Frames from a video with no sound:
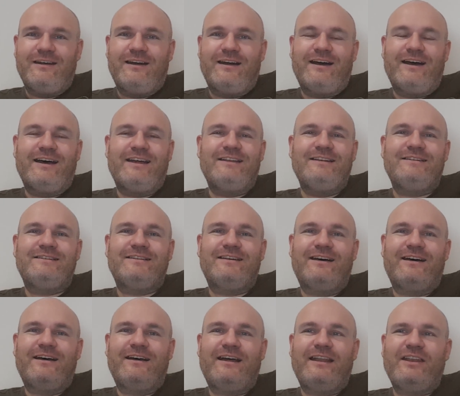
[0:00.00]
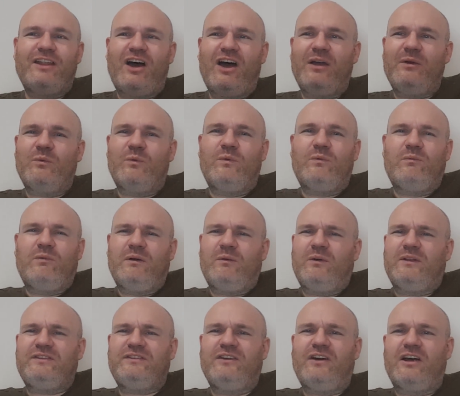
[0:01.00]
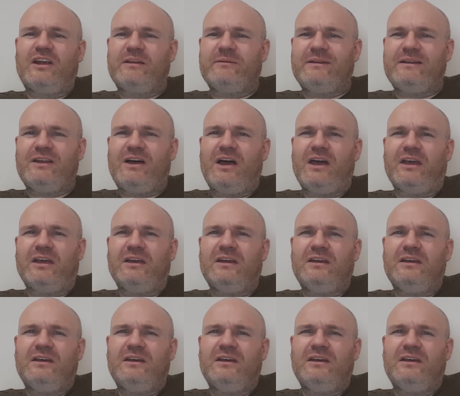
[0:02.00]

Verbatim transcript: And uh, and now, well, what's the argument now?